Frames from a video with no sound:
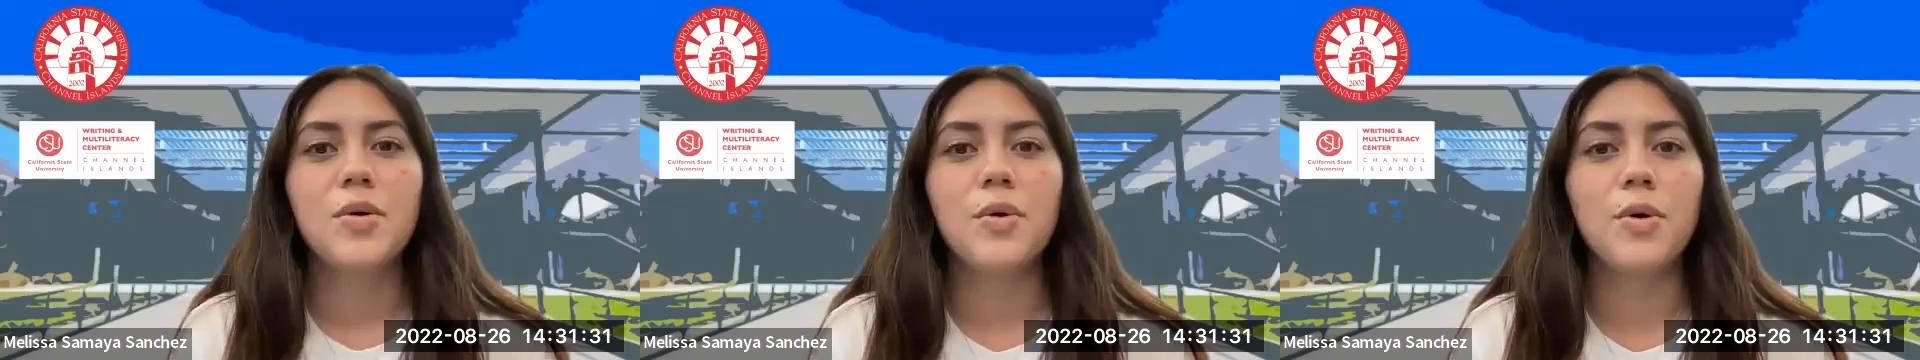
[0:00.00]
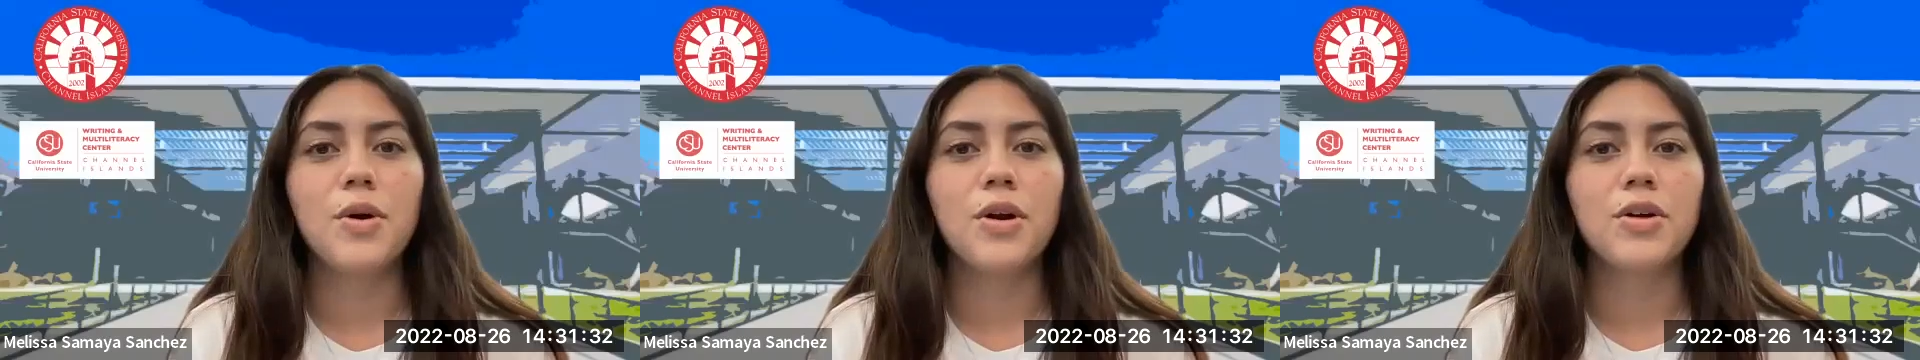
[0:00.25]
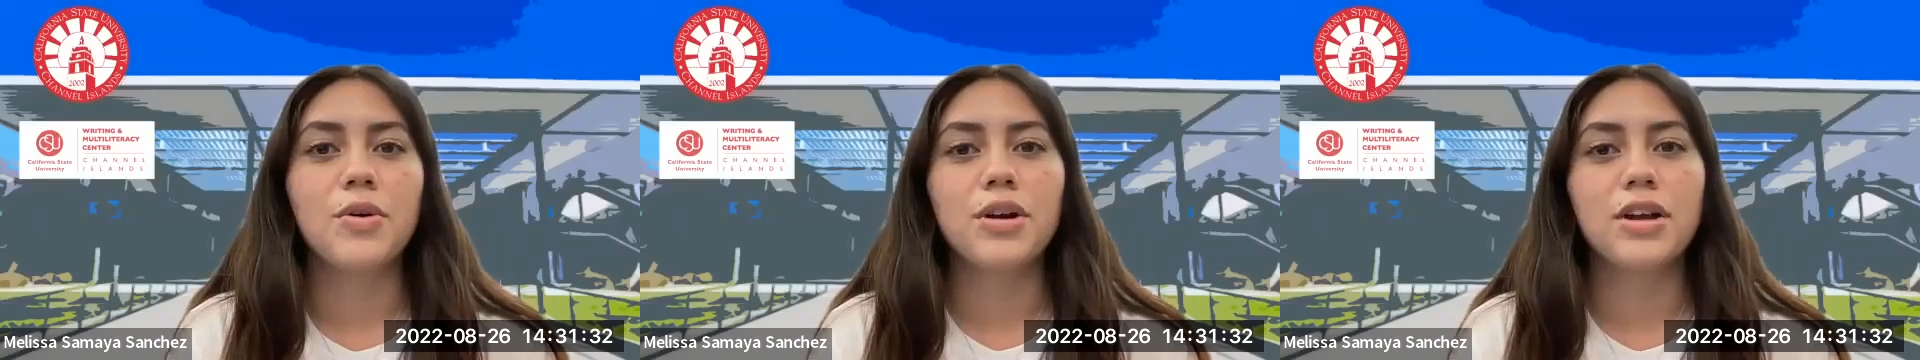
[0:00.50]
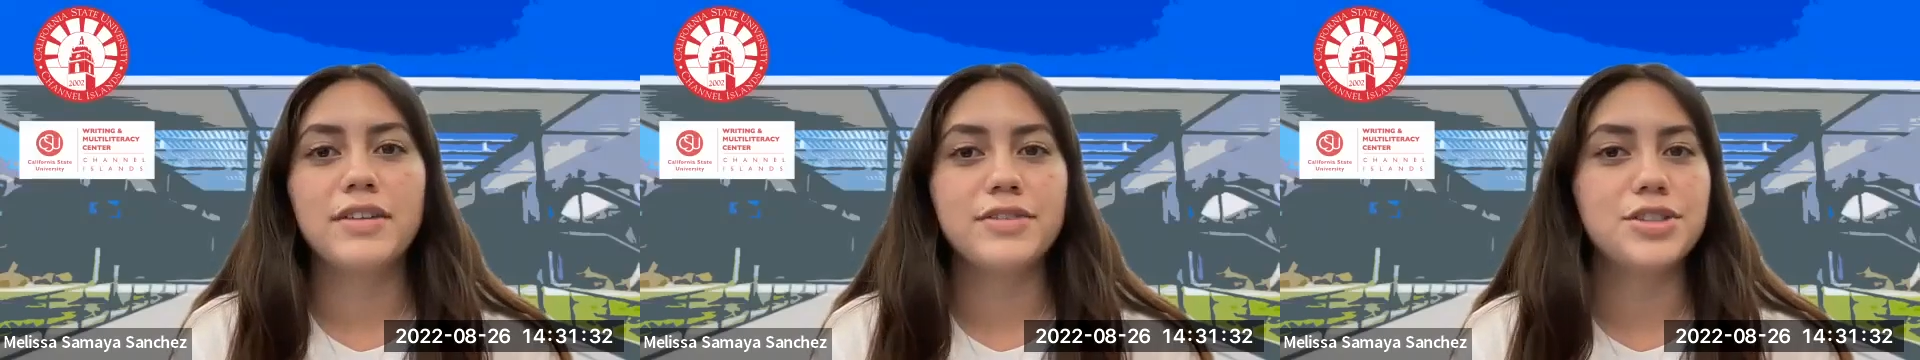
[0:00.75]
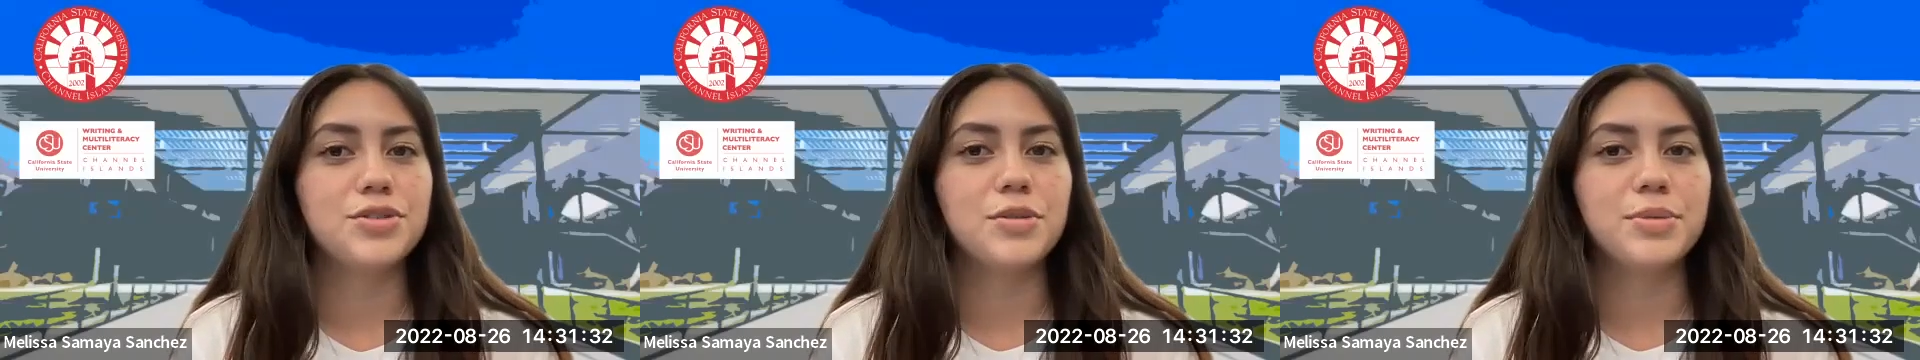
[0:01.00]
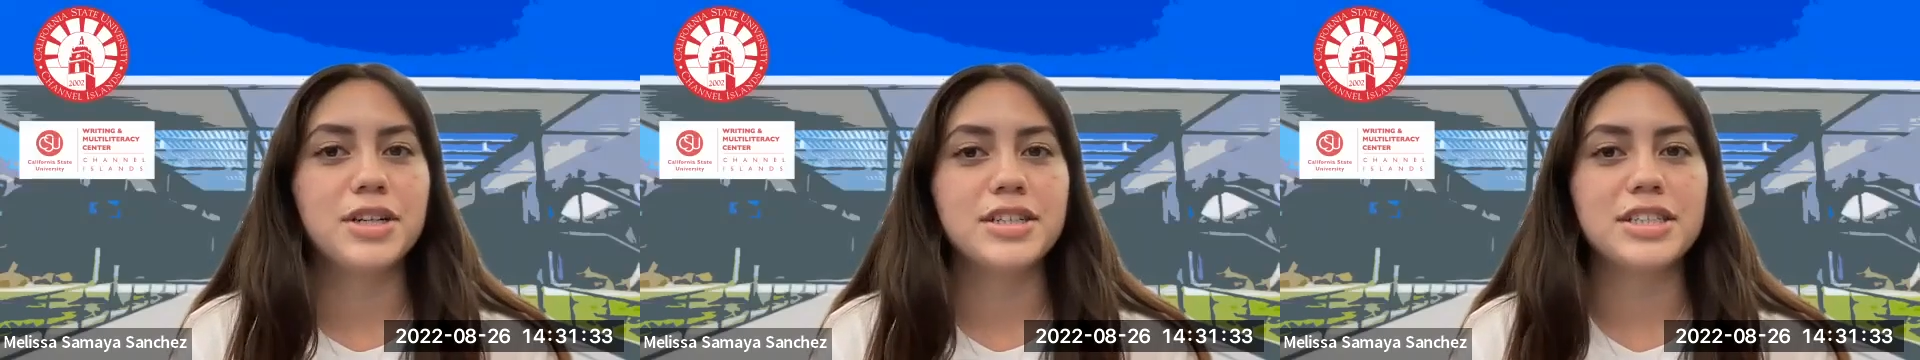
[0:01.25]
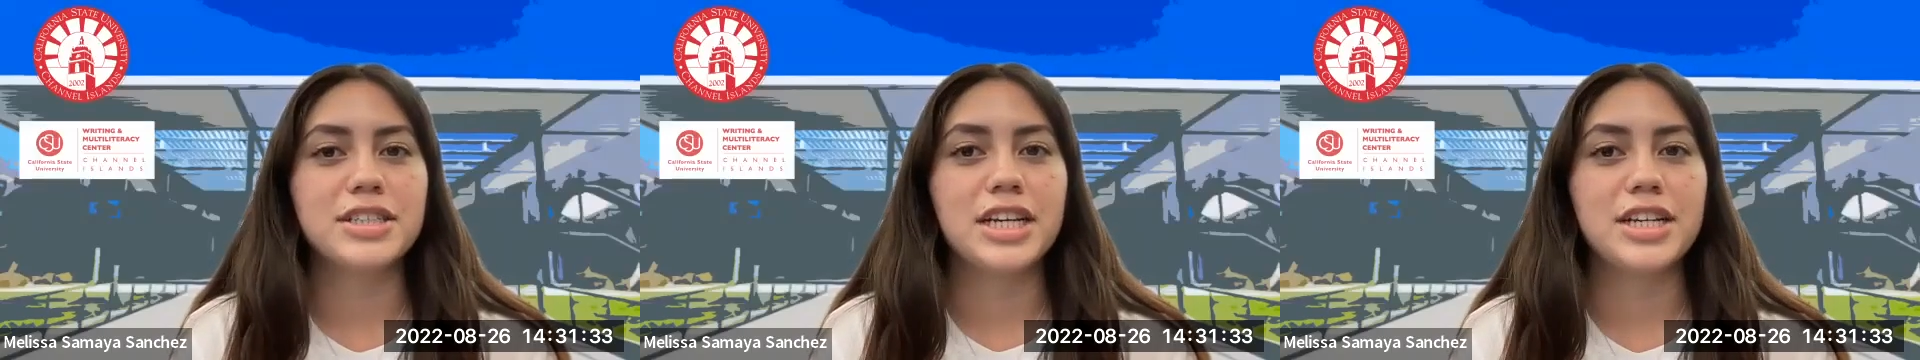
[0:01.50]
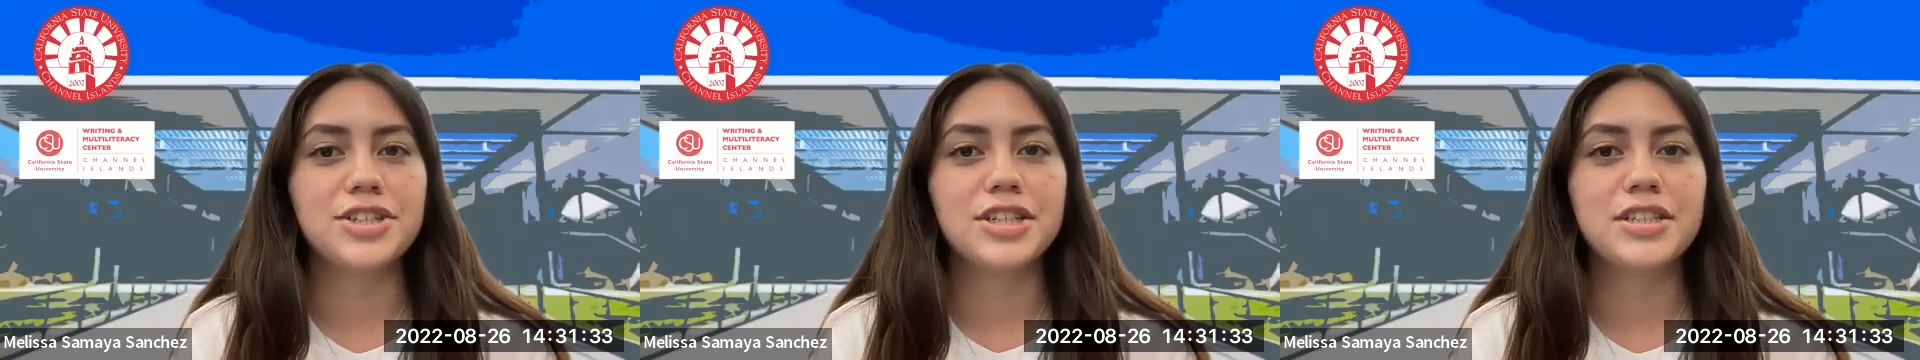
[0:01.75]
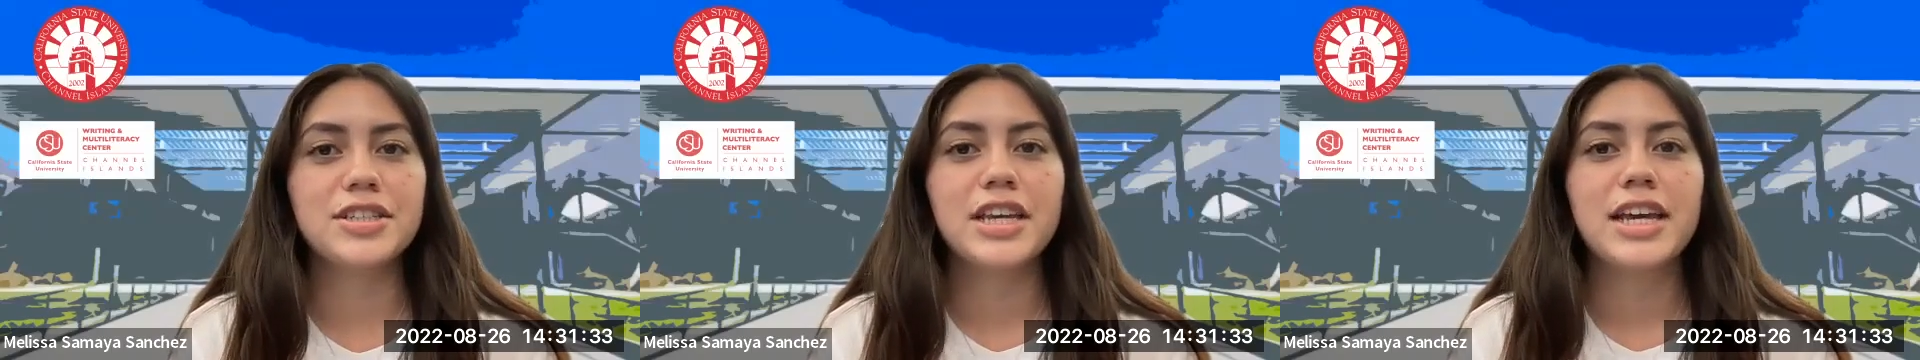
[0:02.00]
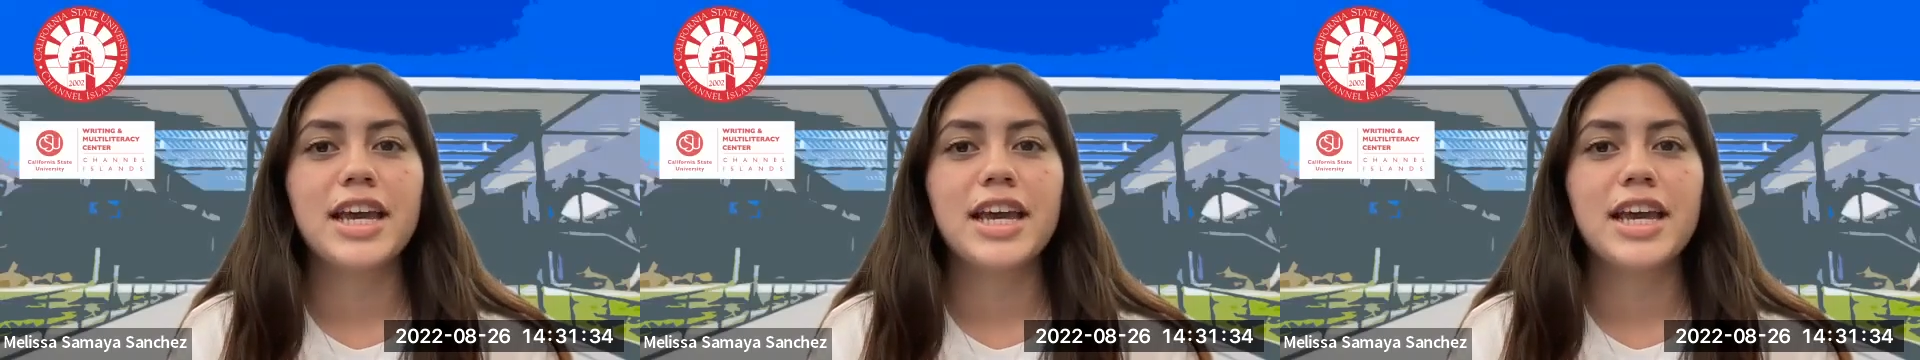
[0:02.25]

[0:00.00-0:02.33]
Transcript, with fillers: or oral and visual presentations.